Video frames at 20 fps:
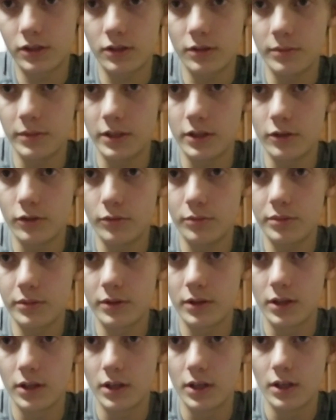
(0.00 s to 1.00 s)
gonna be goop.
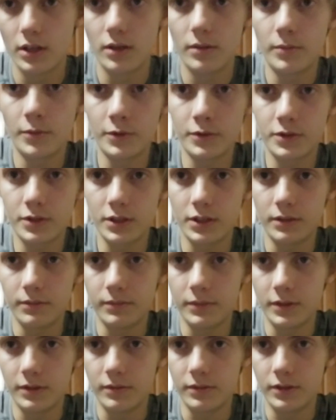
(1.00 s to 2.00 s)

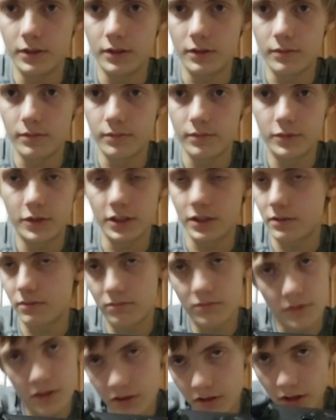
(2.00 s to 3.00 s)
Mostly in just
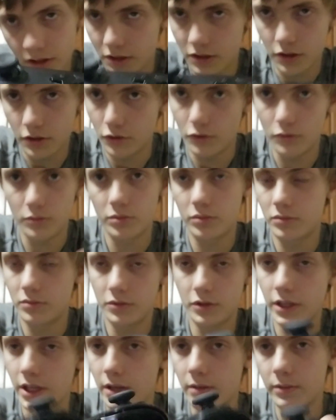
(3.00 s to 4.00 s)
goop.
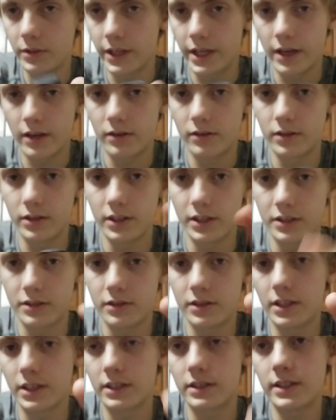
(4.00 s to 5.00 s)
You can't really counter it unless you
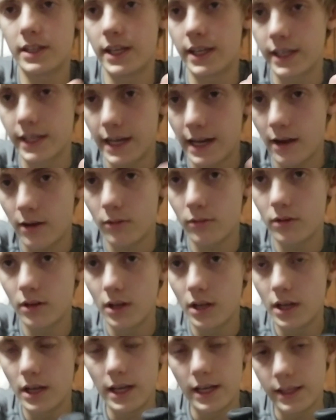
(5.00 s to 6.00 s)
take it out
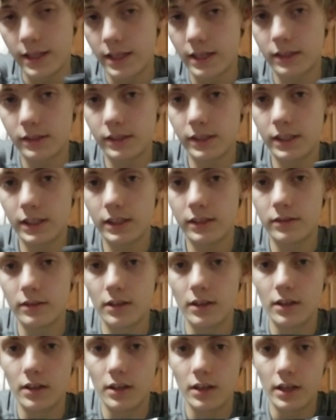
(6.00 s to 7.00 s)
and then clean it.
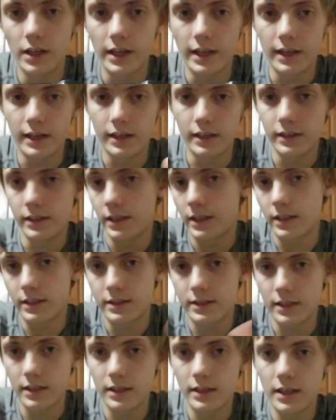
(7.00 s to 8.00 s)
And yeah,
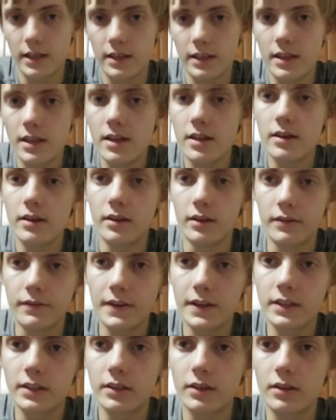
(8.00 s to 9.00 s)
that's it. And then
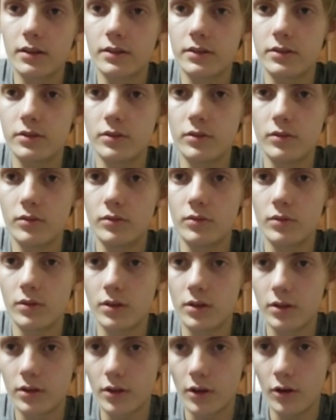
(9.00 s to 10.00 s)
finally on to
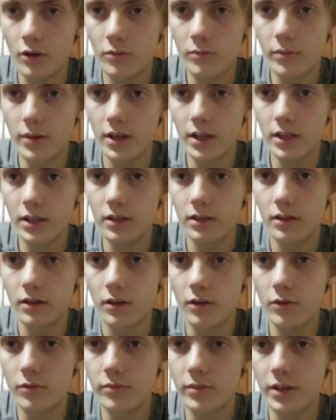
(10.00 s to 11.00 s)
the home button.
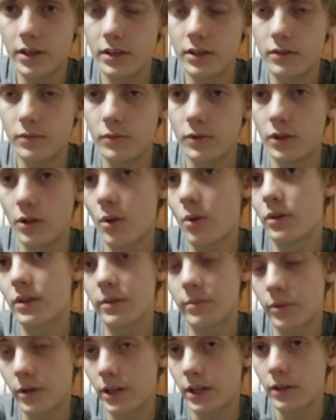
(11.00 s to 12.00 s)
Home button will only
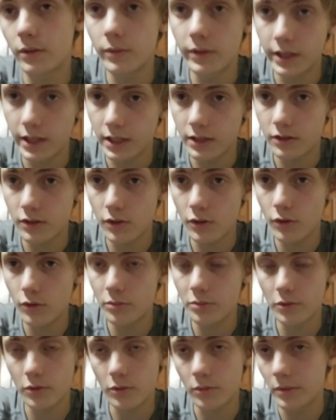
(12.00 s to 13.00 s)
break when it gets goop
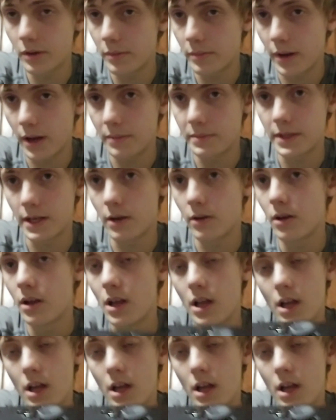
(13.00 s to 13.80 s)
or when it pops out.